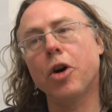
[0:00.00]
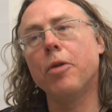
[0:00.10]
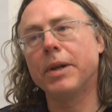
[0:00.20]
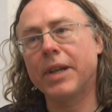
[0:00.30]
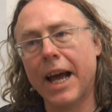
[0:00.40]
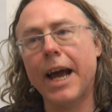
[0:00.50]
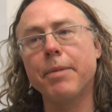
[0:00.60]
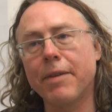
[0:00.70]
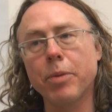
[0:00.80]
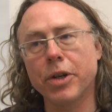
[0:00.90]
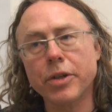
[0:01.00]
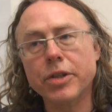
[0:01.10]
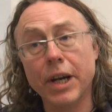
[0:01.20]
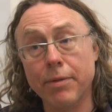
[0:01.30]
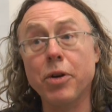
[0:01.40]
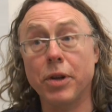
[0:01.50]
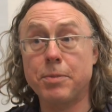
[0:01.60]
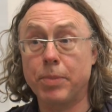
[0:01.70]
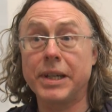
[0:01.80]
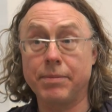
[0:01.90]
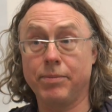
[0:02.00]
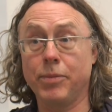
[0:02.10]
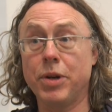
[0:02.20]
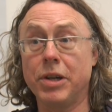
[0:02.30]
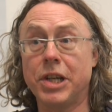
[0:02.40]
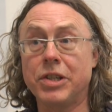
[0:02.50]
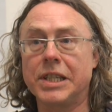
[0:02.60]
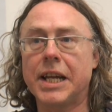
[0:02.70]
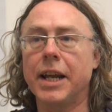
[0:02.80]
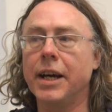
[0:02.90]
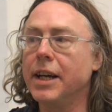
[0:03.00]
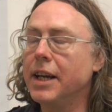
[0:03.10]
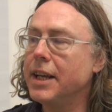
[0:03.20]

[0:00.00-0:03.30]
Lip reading: Tom and Cam and everyone who's kind of got this brilliant organisation together,